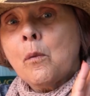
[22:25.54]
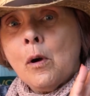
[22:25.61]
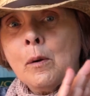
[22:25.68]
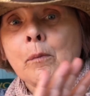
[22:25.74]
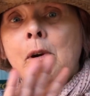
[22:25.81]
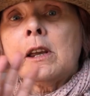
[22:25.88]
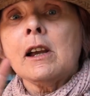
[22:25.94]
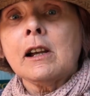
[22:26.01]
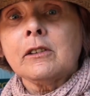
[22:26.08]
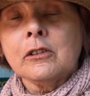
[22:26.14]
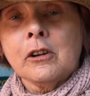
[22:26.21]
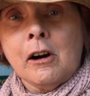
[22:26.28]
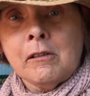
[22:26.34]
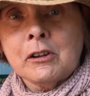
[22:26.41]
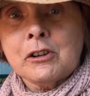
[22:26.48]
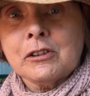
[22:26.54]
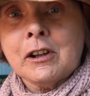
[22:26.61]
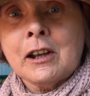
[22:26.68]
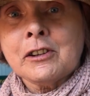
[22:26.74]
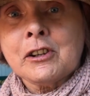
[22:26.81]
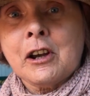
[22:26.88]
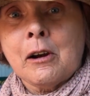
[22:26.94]
when we acknowledge that
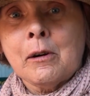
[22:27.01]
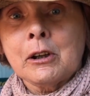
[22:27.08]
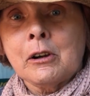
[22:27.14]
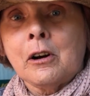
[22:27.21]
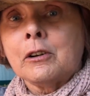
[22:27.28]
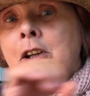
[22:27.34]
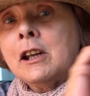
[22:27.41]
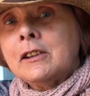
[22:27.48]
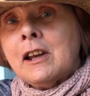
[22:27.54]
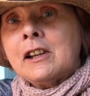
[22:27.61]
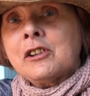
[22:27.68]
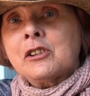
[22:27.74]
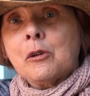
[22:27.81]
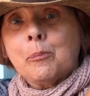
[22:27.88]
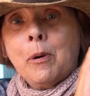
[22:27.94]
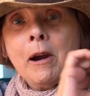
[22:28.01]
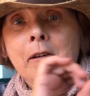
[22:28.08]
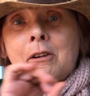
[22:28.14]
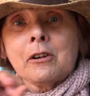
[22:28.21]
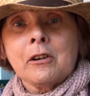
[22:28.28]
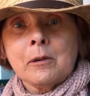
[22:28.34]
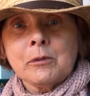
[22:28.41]
that's going on. That's the
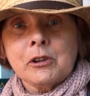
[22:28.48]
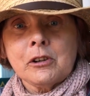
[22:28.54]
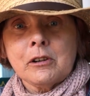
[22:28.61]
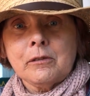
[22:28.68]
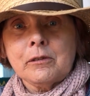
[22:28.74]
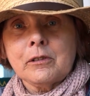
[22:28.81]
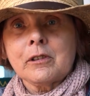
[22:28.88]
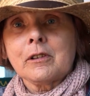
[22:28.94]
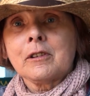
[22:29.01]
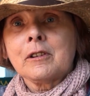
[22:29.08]
paradigm shift.